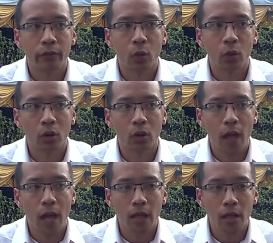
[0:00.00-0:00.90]

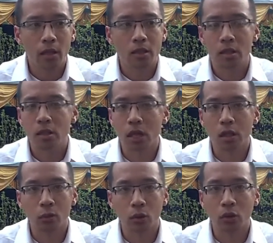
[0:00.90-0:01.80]
for any
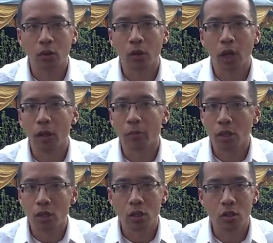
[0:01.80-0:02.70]
sustainable
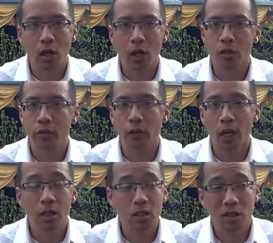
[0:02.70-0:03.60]
adaptation strategy, for
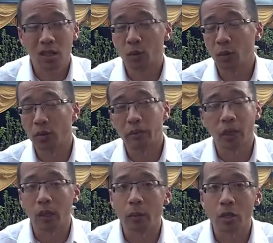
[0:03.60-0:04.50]
any sustainable
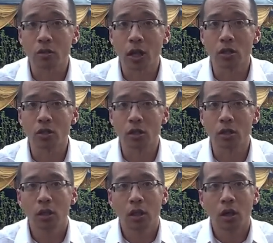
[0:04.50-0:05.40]
development strategy,